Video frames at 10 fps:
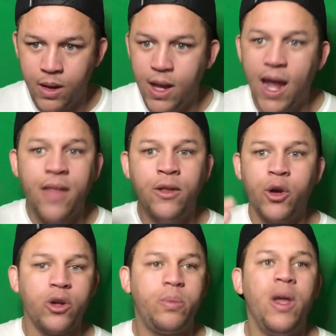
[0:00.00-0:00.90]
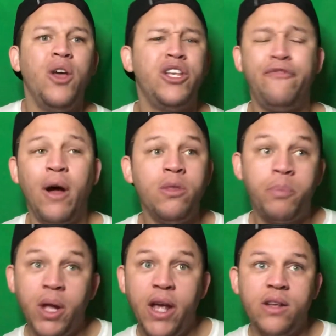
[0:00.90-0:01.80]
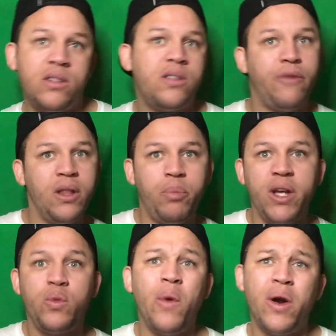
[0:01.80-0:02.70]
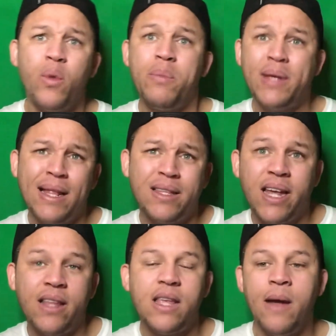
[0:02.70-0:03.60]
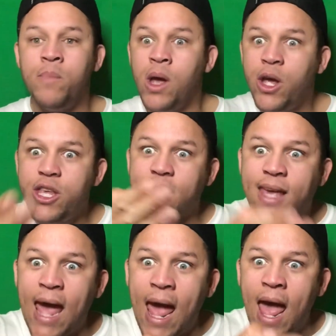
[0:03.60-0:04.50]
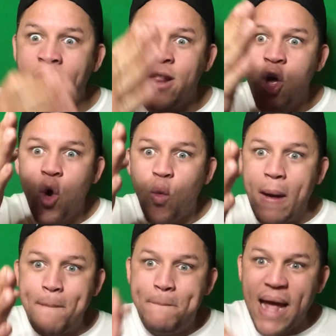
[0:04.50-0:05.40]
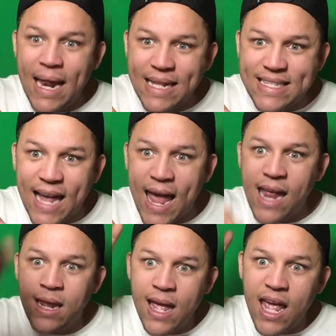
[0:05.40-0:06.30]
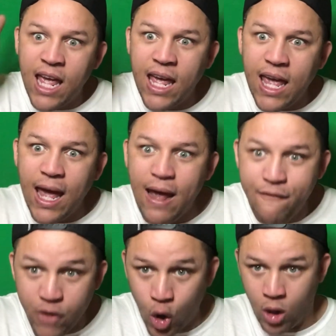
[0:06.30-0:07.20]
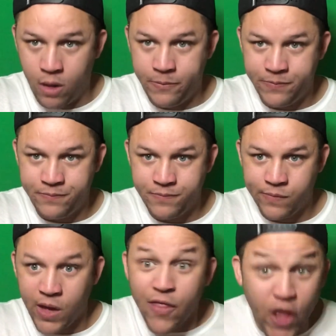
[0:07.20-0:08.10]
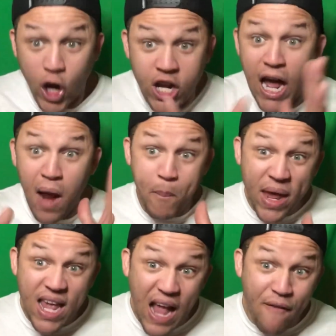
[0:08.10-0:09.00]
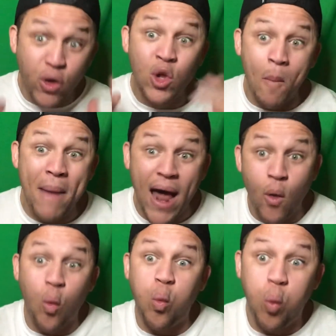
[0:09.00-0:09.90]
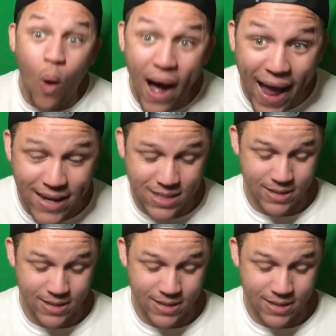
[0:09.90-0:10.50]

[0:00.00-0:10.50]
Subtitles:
And then there's defund the police. Defund the police. We want to rehabilitate them. You can't rehabilitate evil. They're gonna be evil no matter what.